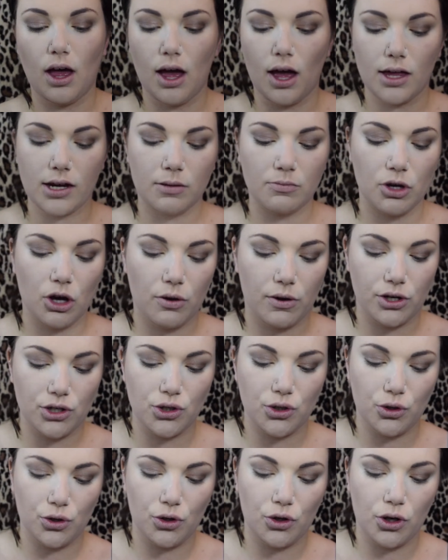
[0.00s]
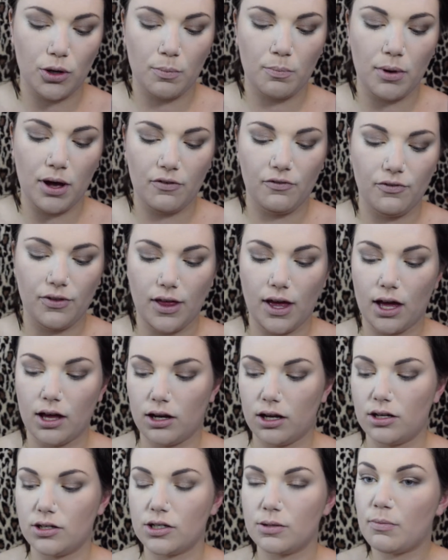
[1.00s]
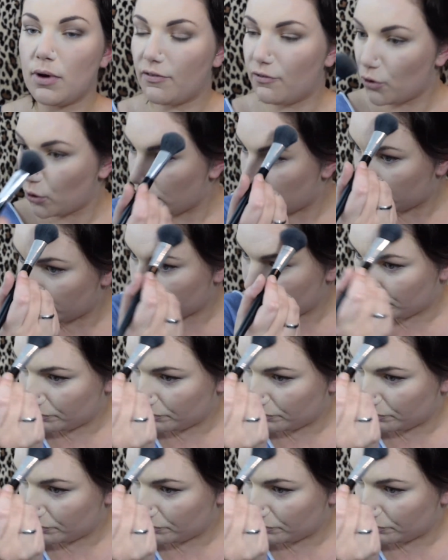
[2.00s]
and I'm going to buff that into my forehead.